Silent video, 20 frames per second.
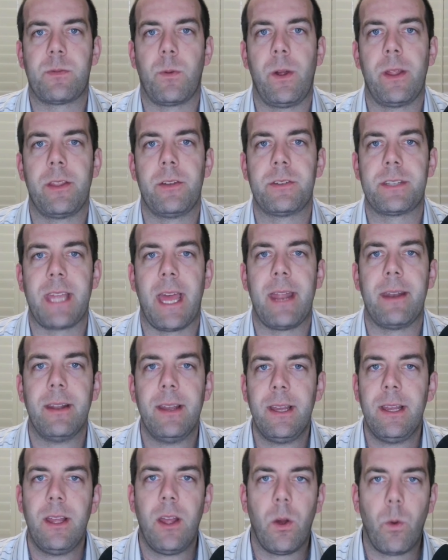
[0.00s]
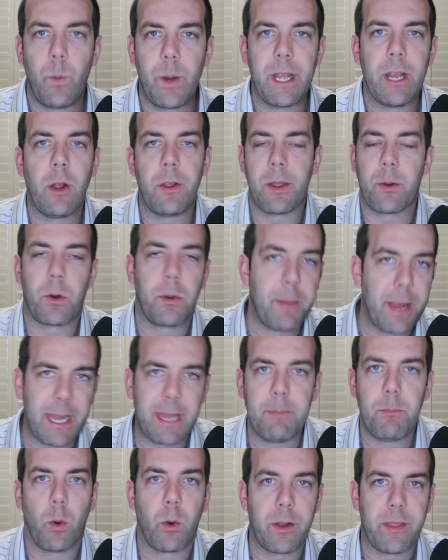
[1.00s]
one of those that we know that we're
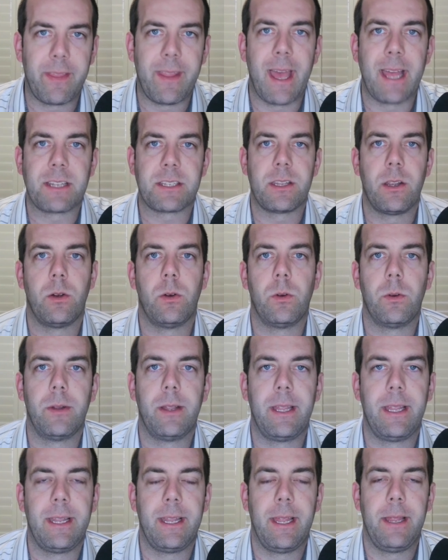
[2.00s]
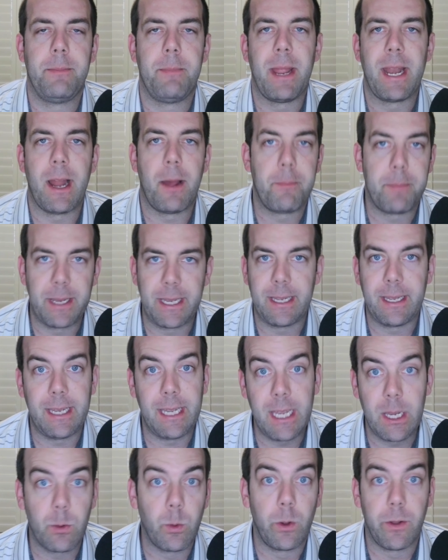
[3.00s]
making more than that, so it may not be
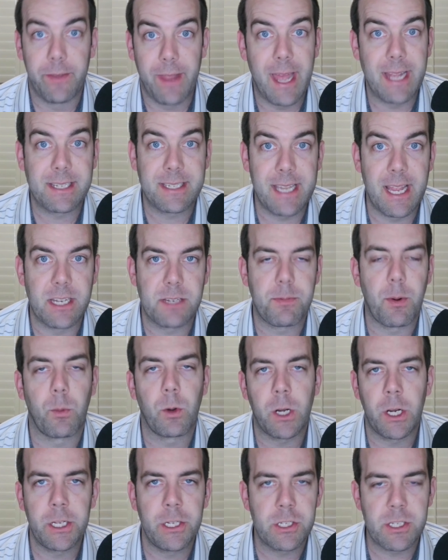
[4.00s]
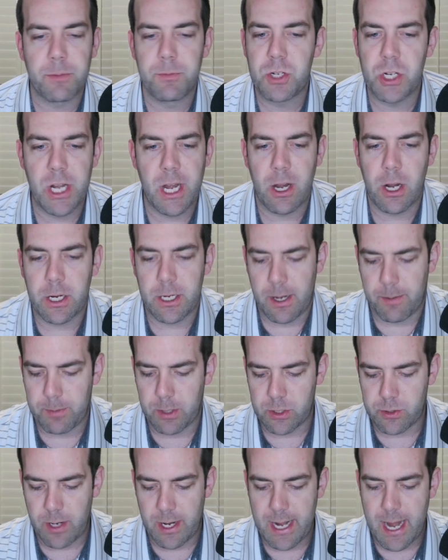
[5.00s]
equal in that sense. But we're going to use some generic
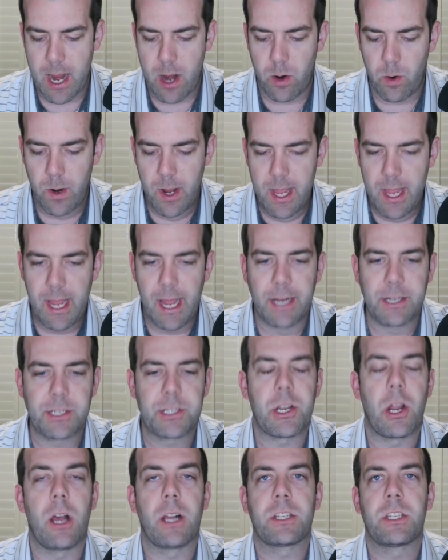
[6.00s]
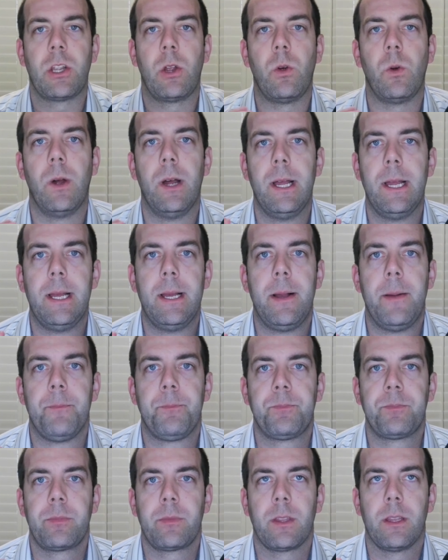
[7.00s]
numbers right now and just talk. So
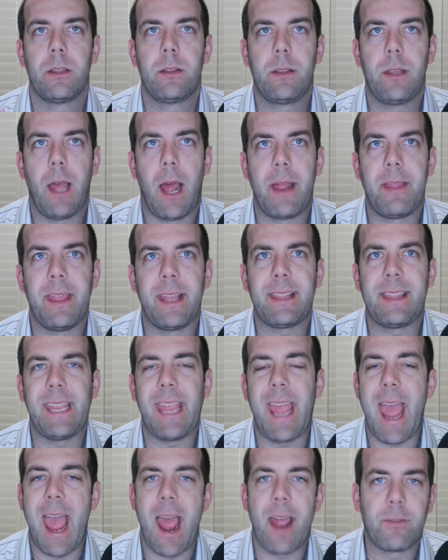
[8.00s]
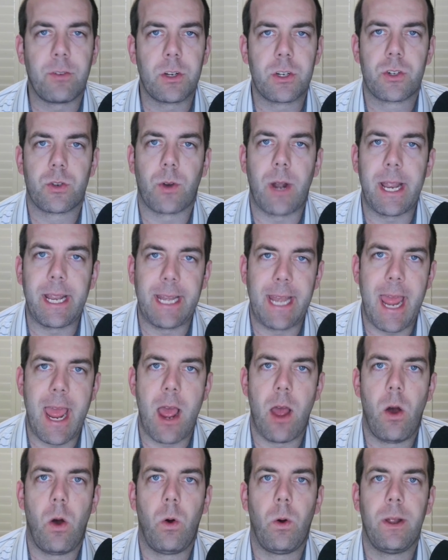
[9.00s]
I think the average right
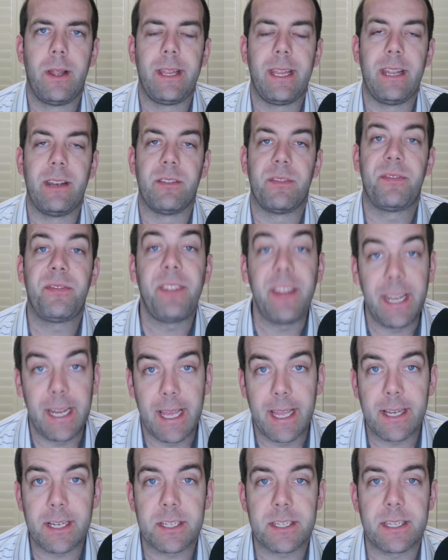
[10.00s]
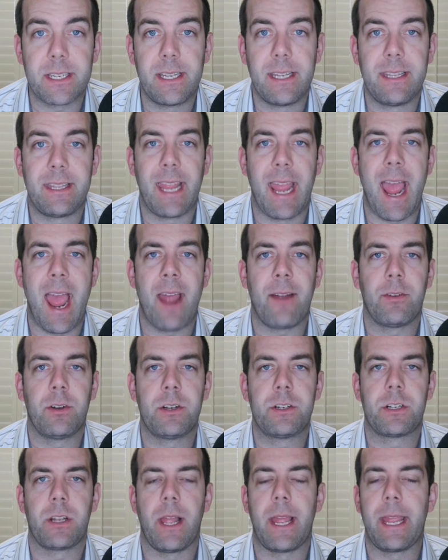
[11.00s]
now in Phoenix, the average